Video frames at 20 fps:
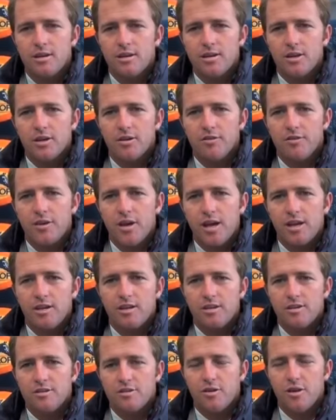if you had
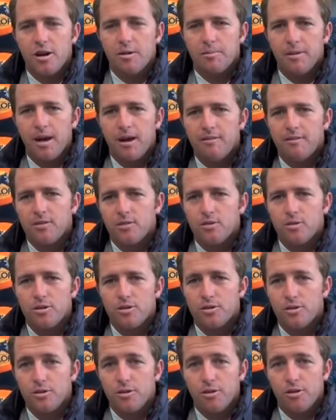to describe Cavalor
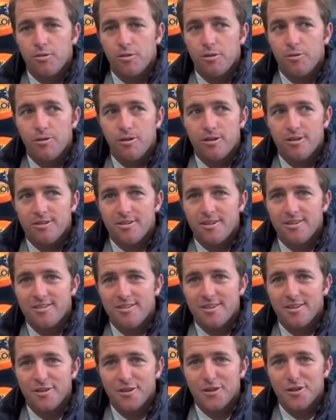in 2 to 3 words, I
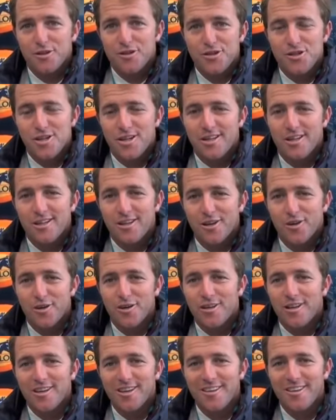said good shit,
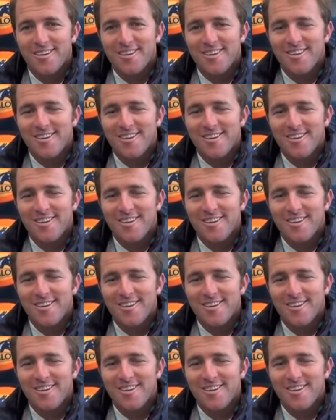literally.